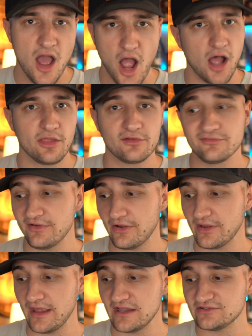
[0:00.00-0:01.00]
other
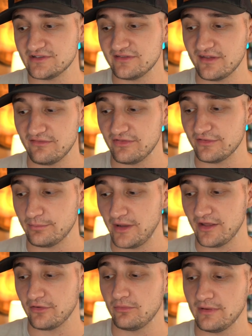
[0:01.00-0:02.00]
variations of this
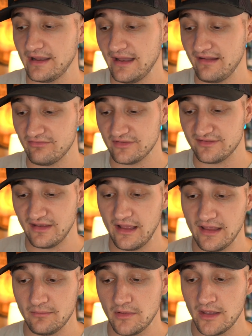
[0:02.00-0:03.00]
bottle when I have the
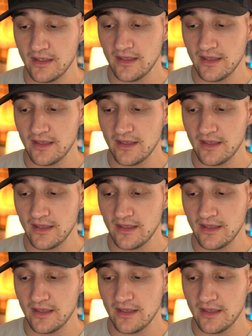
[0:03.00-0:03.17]
time.